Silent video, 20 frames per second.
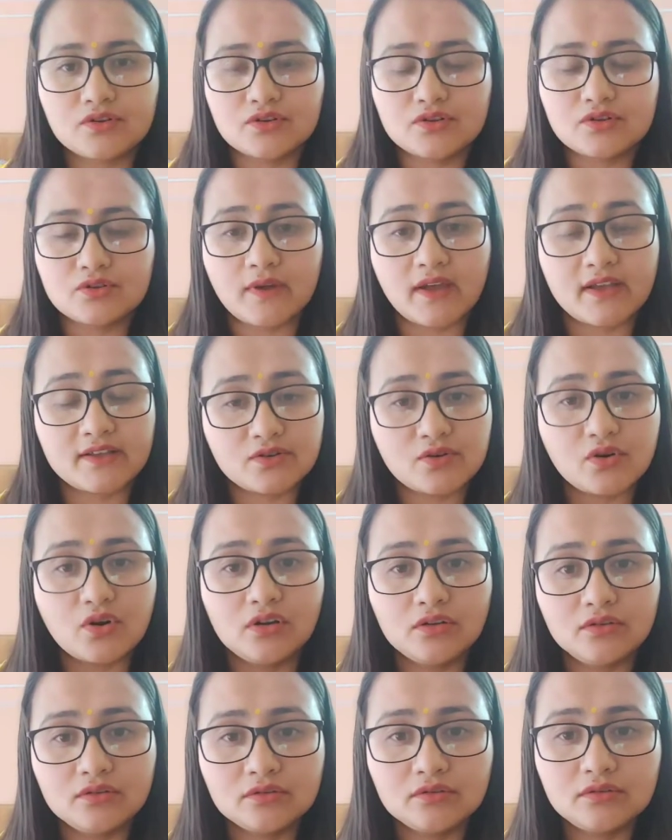So as you
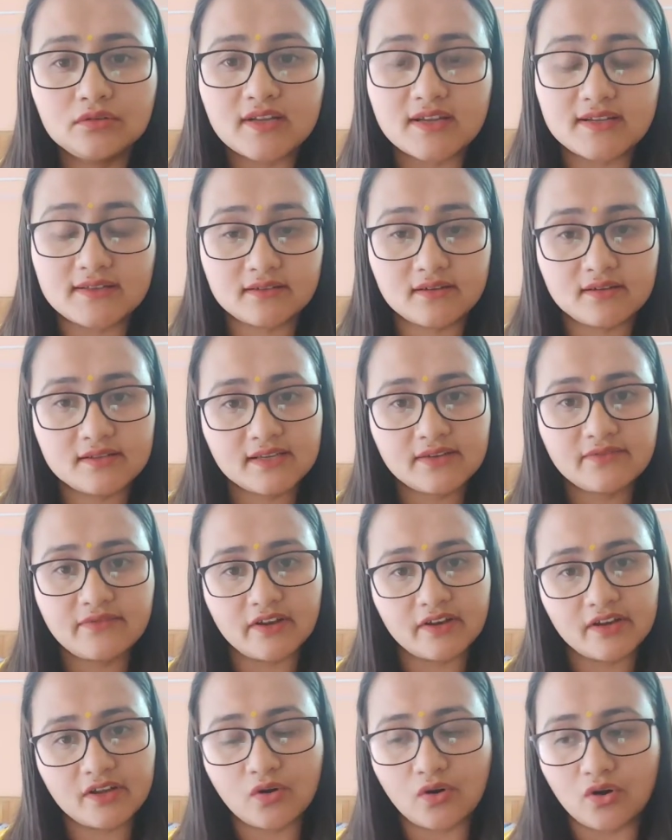all know, deserts are
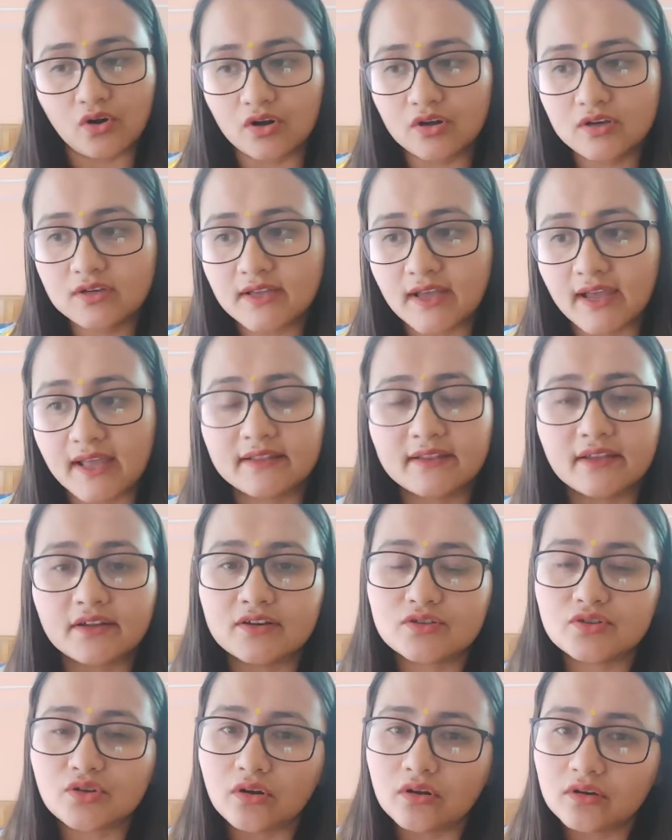very hot and there
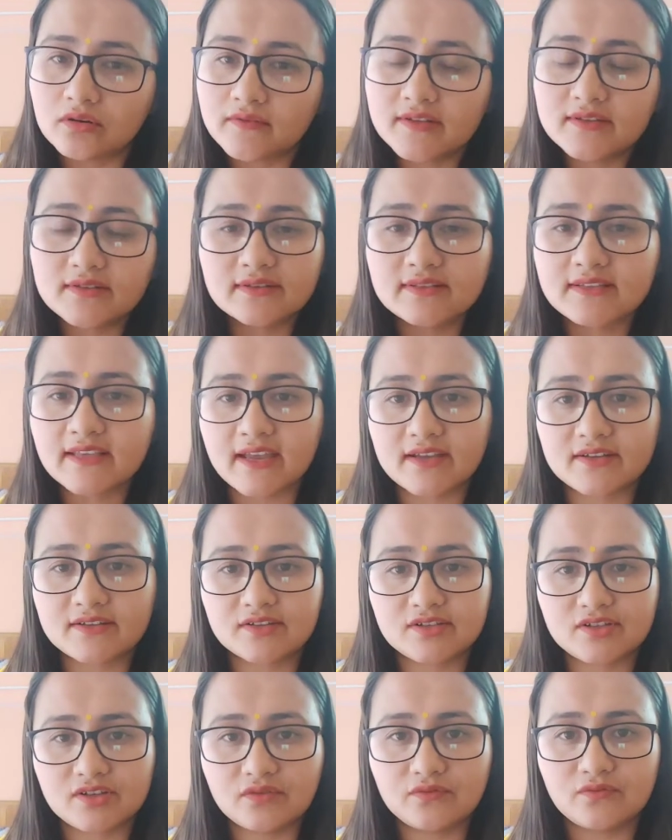is always a
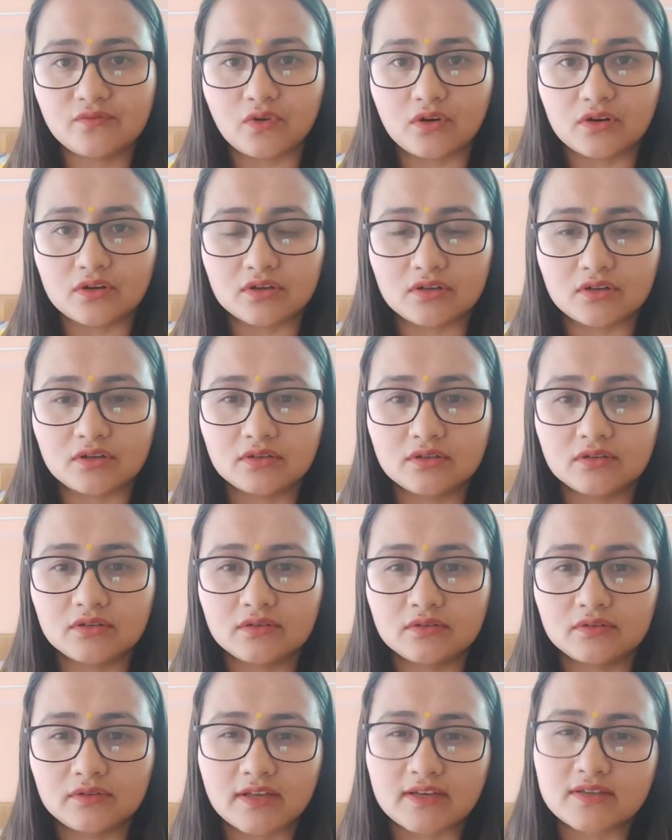scarcity of water.
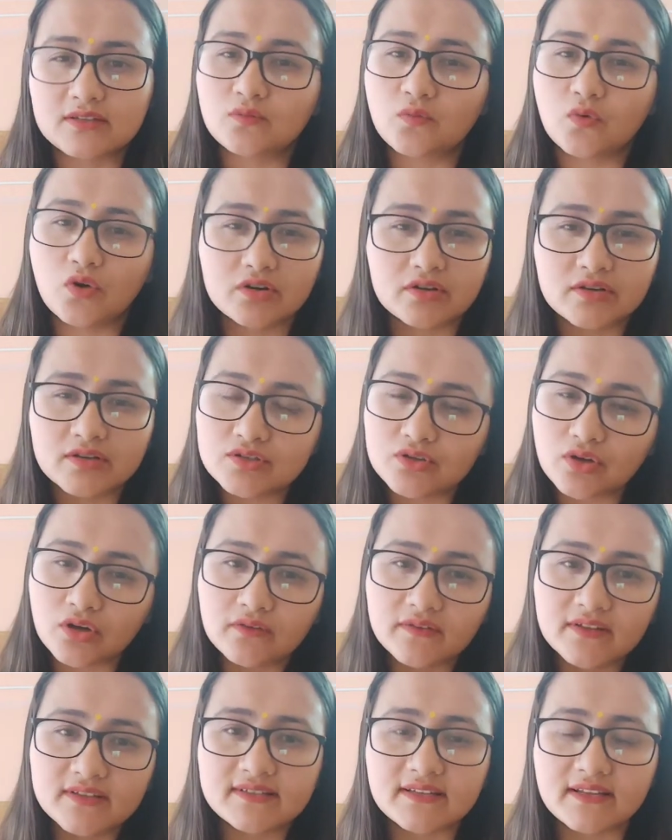Water is
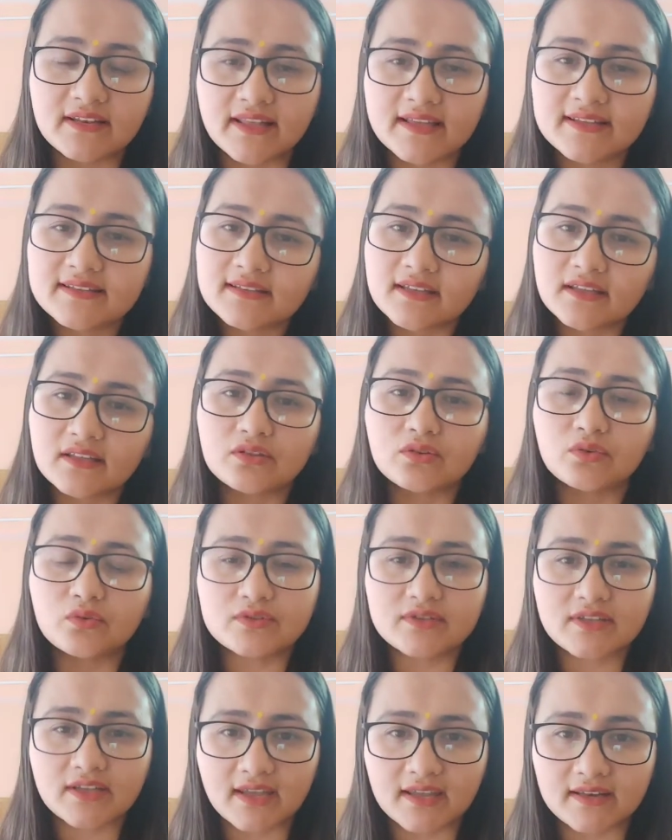always less in
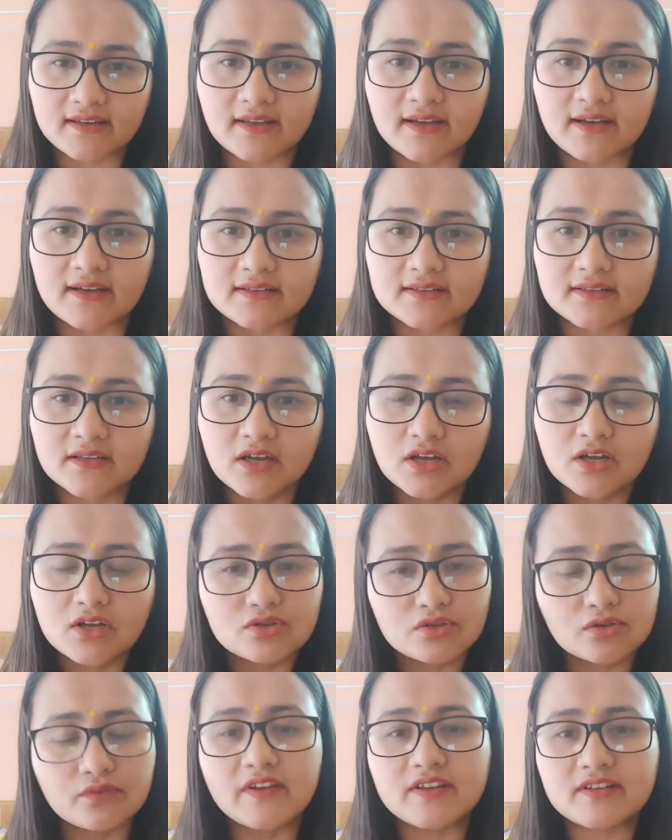those areas.
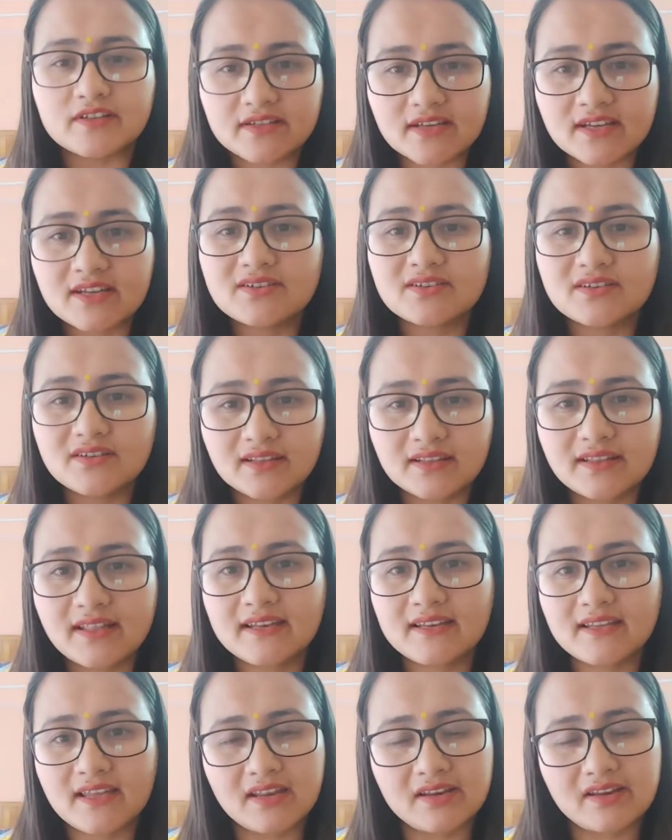So vegetation in
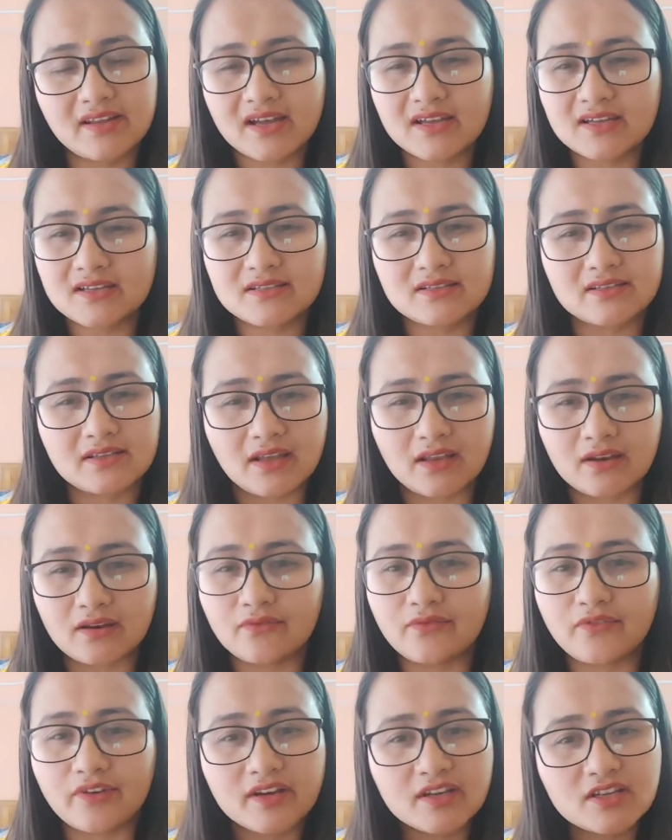that area is in a
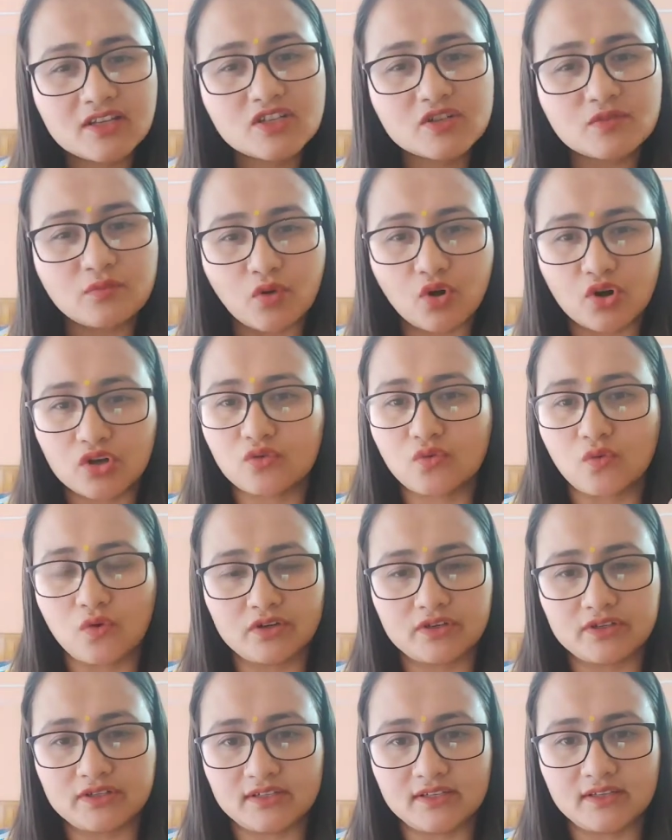very small
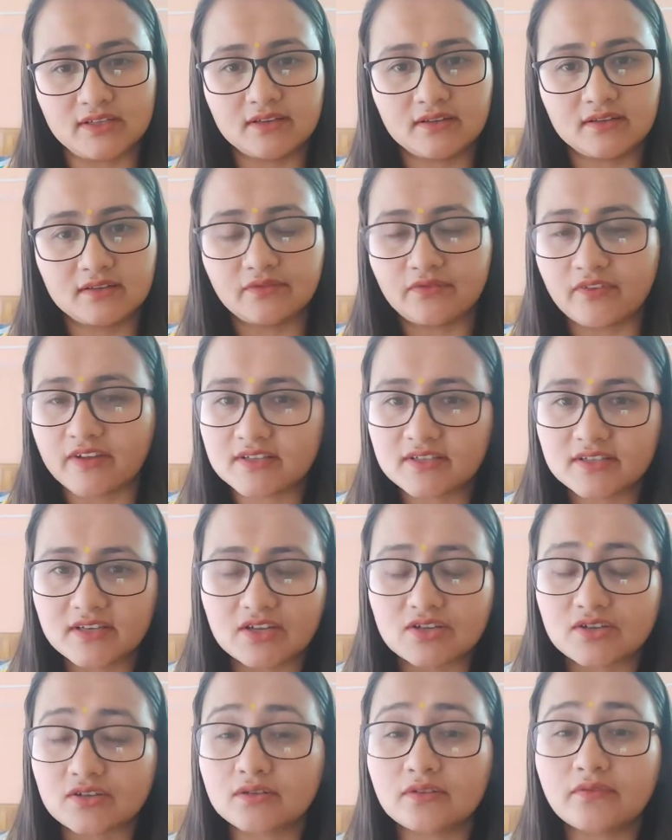quantity. The
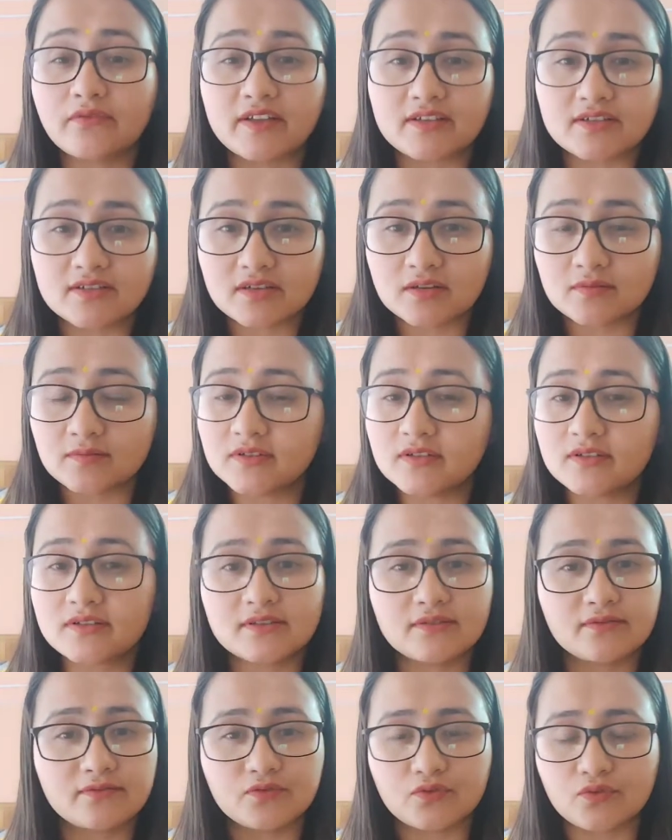vegetation, the
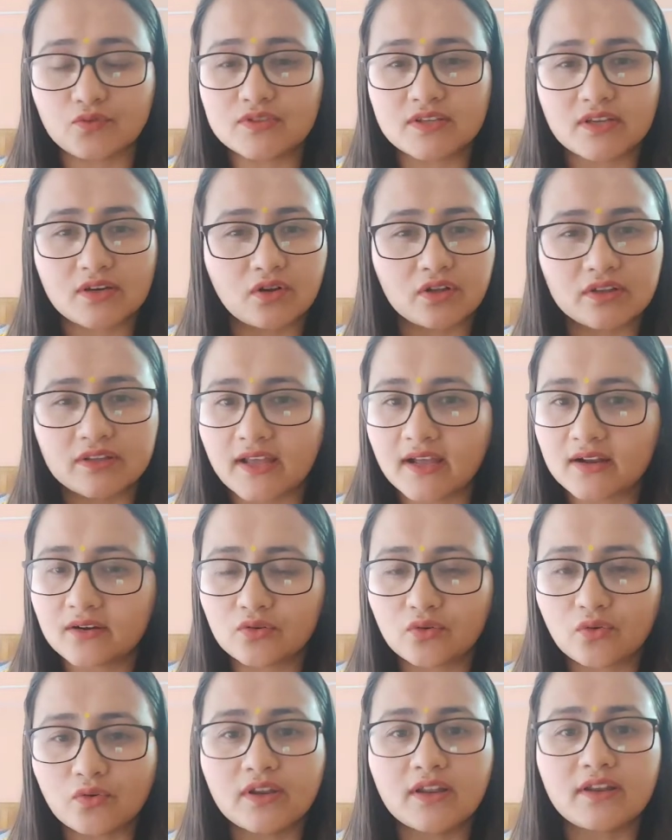vegetables, the fruits and all, they are
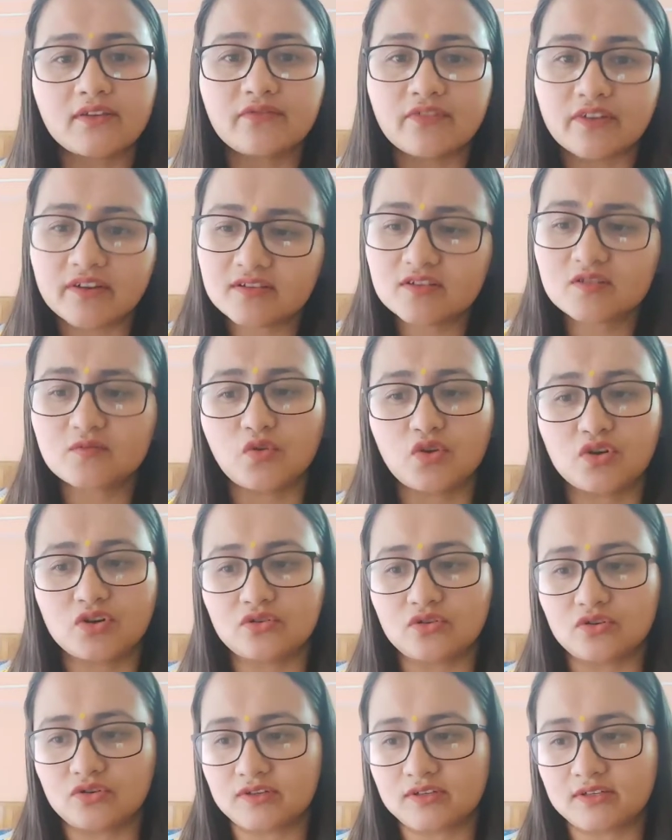grown in a very small
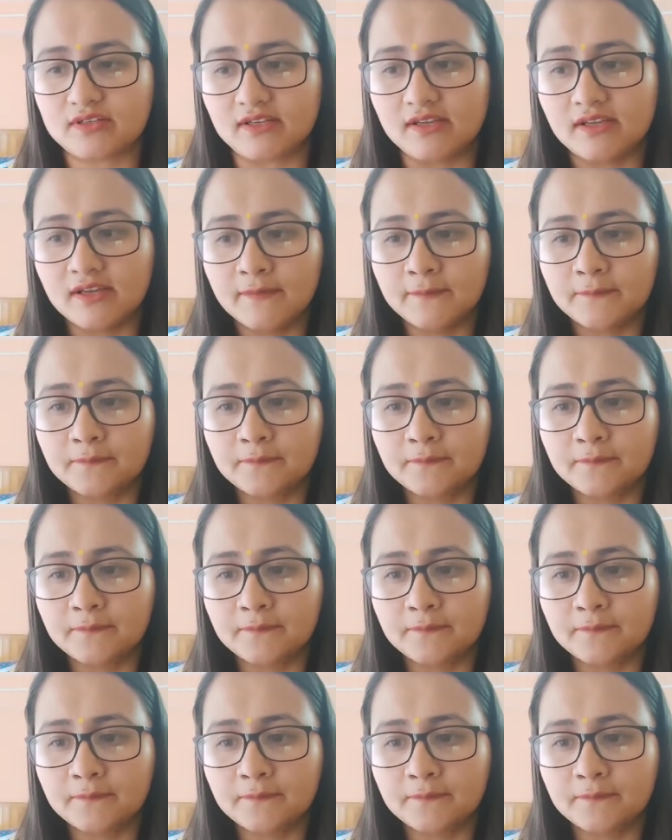quantity.